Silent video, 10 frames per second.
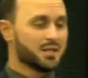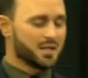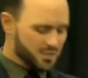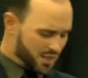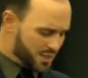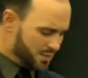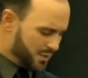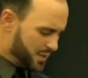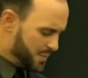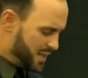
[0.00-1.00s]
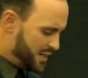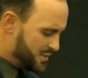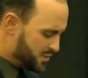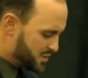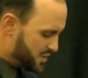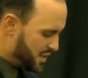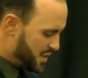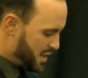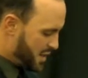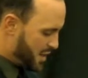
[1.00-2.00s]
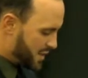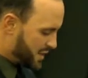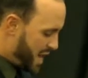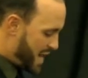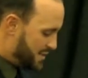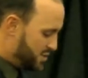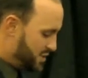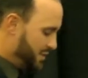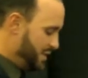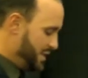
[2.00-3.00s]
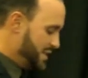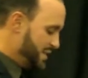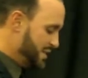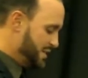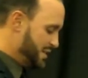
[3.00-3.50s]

Continually means constantly